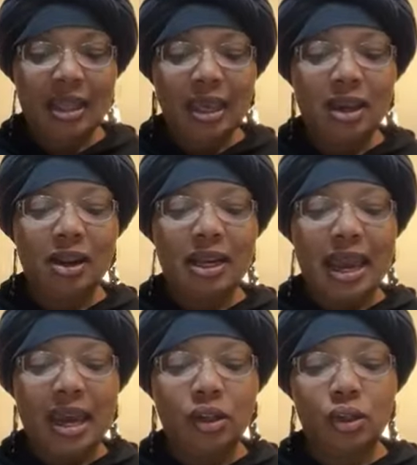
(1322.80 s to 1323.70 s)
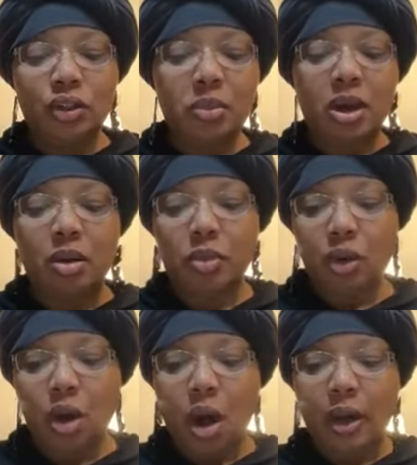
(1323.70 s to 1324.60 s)
let the healing angels become
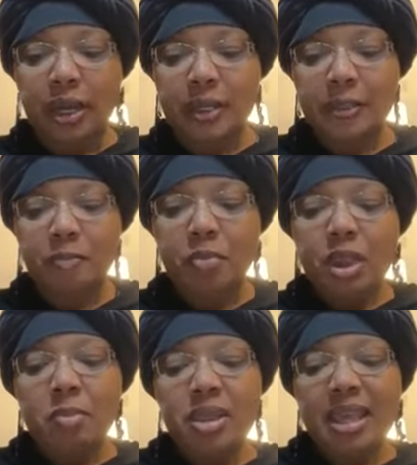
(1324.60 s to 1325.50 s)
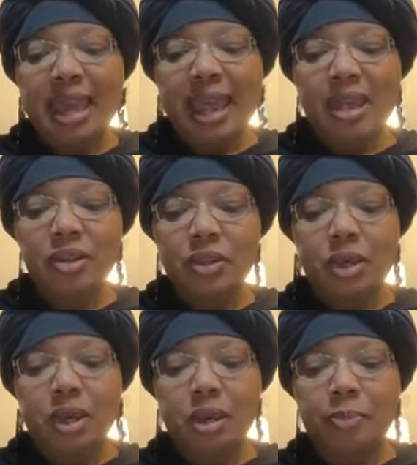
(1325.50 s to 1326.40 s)
your guardians. But they
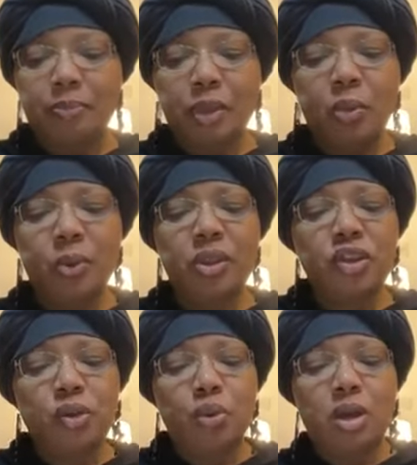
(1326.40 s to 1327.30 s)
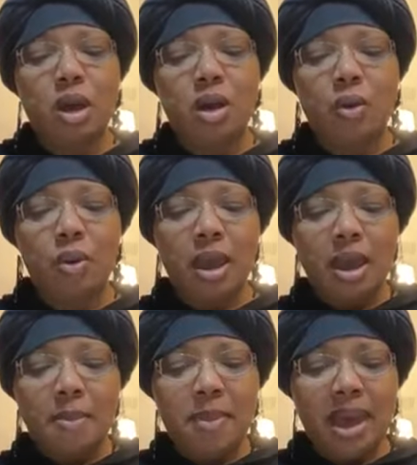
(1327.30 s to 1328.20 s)
answered him, Whither should we go,
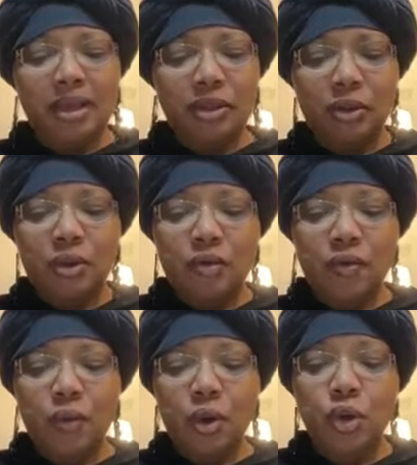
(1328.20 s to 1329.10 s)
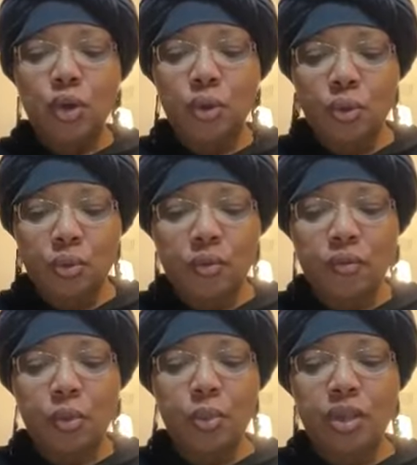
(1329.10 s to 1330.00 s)
Master? For you,
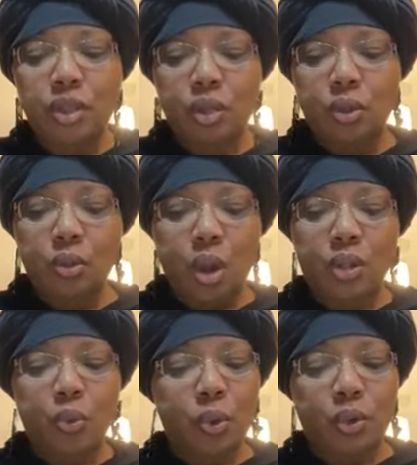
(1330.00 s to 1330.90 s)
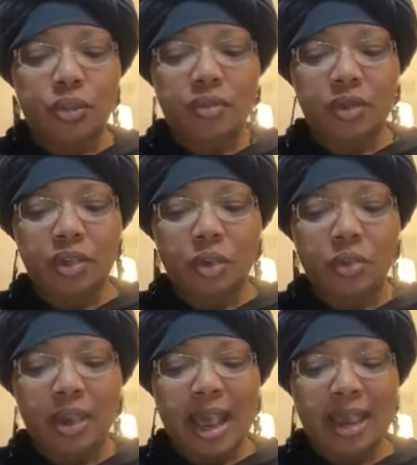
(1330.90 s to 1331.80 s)
for with you are the words of
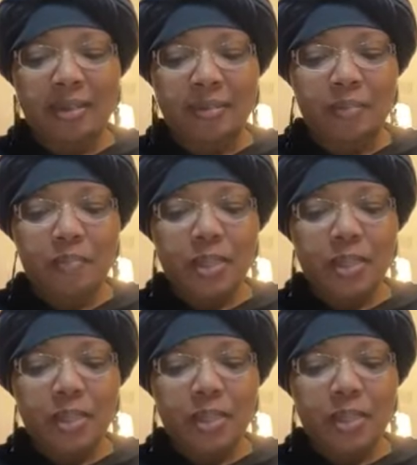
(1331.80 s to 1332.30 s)
eternal life.